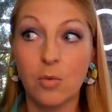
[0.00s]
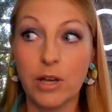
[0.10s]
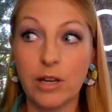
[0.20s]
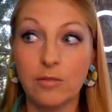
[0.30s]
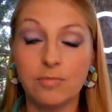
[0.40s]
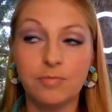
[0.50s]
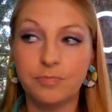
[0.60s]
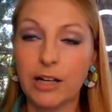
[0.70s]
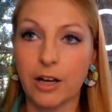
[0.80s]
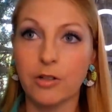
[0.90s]
when
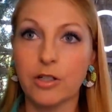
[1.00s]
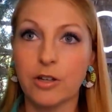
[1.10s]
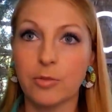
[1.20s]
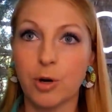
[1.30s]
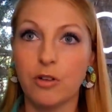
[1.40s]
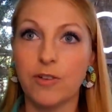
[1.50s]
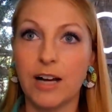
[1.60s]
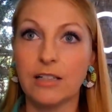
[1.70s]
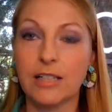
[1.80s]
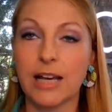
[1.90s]
I go to those
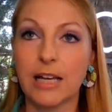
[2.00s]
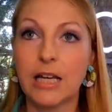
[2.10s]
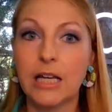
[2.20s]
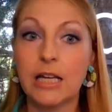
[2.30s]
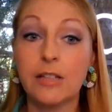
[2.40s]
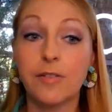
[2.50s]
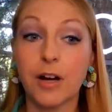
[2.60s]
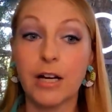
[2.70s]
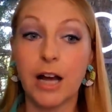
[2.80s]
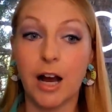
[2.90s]
profiles, like it's
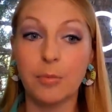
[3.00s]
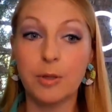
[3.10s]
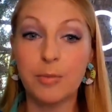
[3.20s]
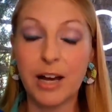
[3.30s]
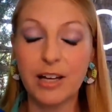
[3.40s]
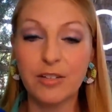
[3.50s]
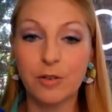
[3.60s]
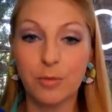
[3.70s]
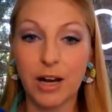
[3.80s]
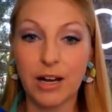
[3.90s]
very optimized
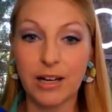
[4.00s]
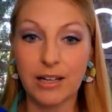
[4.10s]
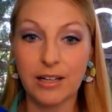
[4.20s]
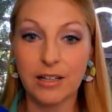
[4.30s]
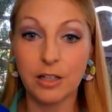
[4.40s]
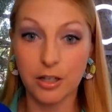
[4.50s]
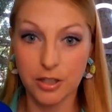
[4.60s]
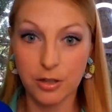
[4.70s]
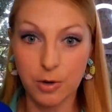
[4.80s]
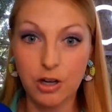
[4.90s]
for my
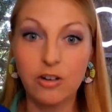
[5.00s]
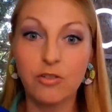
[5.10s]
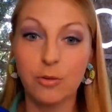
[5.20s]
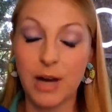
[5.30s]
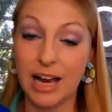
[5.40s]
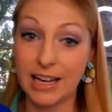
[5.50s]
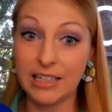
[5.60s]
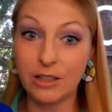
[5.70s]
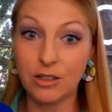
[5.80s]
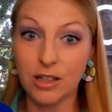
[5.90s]
customer or for my
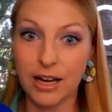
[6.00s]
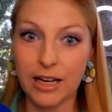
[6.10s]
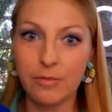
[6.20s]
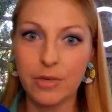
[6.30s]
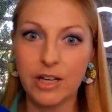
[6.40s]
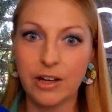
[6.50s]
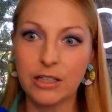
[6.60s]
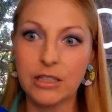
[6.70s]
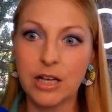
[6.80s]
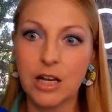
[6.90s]
ideal client
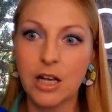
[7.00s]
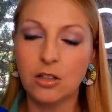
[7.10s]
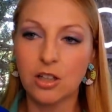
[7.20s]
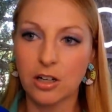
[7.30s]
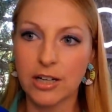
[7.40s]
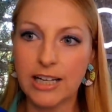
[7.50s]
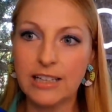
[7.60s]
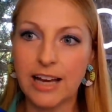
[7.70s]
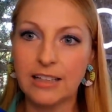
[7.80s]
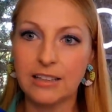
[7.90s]
because
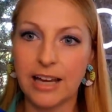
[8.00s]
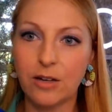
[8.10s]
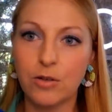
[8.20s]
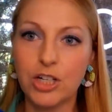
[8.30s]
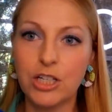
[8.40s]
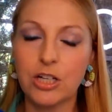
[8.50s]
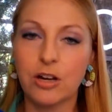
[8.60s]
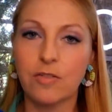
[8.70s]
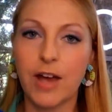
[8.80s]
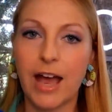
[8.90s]
learning that language
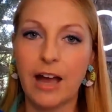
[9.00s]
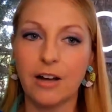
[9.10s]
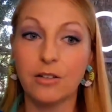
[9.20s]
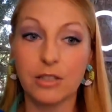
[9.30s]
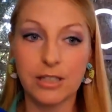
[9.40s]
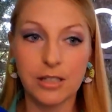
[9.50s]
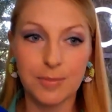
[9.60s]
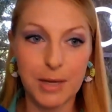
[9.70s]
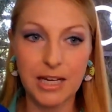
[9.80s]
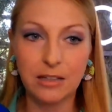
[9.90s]
of how to
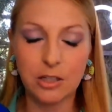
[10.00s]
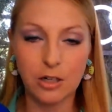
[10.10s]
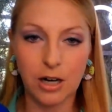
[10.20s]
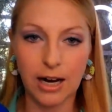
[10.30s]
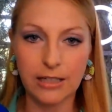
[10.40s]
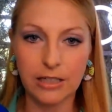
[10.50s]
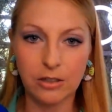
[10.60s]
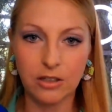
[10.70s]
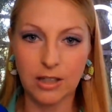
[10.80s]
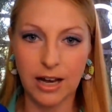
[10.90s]
speak to your
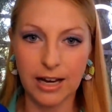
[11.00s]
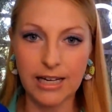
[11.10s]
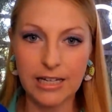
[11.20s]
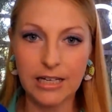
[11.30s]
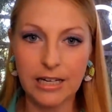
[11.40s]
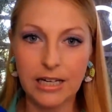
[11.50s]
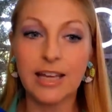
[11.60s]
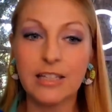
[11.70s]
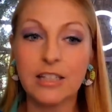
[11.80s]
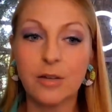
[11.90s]
ideal client,
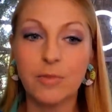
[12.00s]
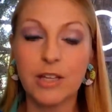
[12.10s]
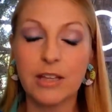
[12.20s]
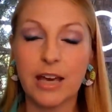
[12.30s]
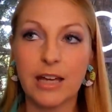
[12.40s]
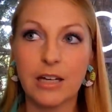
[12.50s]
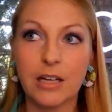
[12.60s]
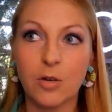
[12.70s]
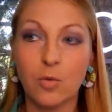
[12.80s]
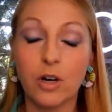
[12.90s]
that's something that
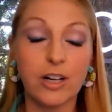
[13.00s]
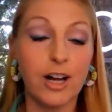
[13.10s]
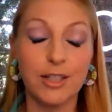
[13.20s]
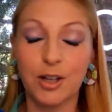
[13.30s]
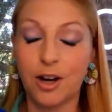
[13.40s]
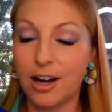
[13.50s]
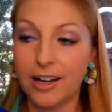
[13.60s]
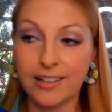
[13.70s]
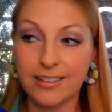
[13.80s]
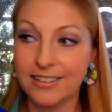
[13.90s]
we're not
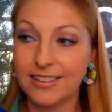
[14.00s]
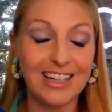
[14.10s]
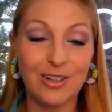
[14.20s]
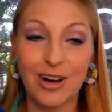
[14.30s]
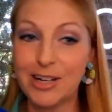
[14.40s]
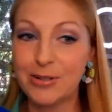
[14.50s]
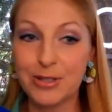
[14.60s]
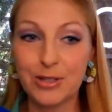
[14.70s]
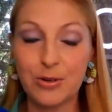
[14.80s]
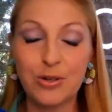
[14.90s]
taught in
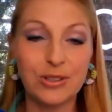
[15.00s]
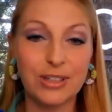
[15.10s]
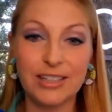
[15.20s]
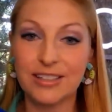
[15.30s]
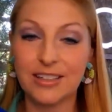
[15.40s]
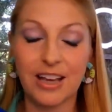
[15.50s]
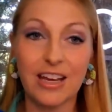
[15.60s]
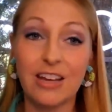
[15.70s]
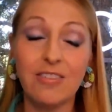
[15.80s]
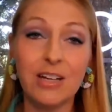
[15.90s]
graduate school unless
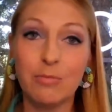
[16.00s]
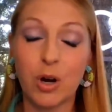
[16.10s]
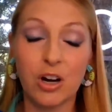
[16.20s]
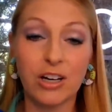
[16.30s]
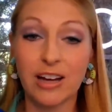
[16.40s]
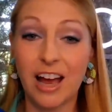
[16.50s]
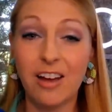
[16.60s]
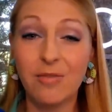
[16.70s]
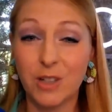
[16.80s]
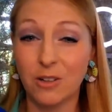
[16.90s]
even in marketing.
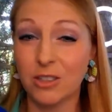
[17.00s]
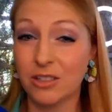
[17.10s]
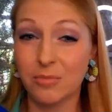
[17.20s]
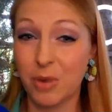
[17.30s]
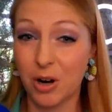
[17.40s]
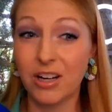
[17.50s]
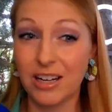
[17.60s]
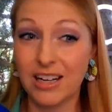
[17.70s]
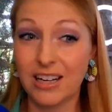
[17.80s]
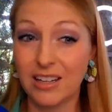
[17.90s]
I've talked to
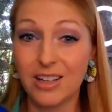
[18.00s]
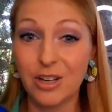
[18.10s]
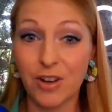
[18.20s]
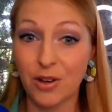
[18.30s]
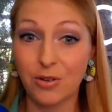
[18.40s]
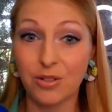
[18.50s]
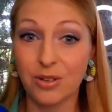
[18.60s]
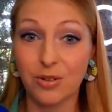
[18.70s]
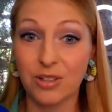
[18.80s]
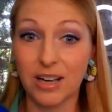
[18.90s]
marketing folks
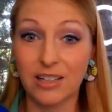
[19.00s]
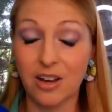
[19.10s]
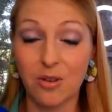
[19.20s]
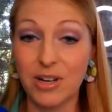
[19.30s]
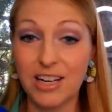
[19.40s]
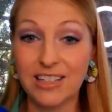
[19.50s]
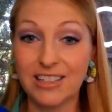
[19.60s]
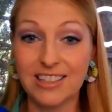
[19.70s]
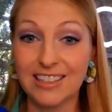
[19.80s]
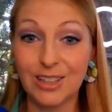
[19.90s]
who were like, no, we
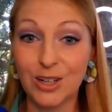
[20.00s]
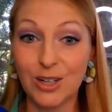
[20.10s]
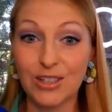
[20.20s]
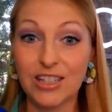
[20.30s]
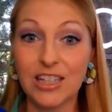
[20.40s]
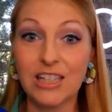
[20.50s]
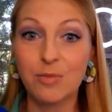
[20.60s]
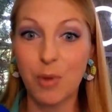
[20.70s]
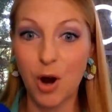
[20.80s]
didn't learn this